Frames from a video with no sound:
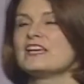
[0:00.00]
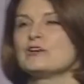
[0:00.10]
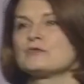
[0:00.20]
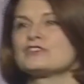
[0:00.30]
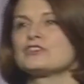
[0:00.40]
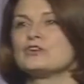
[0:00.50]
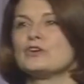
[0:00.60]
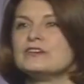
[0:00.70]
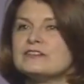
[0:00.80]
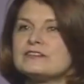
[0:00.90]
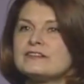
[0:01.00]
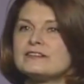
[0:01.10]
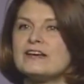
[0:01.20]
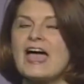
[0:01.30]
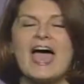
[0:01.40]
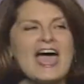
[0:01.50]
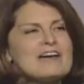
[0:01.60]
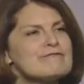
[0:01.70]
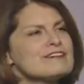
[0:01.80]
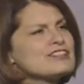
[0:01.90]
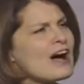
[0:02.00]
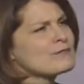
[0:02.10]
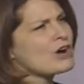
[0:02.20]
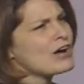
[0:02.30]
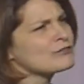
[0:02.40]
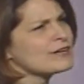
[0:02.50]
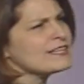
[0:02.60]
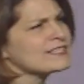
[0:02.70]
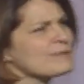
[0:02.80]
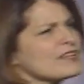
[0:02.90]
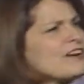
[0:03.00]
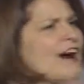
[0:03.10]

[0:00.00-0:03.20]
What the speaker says: it was good. Every time God creates something,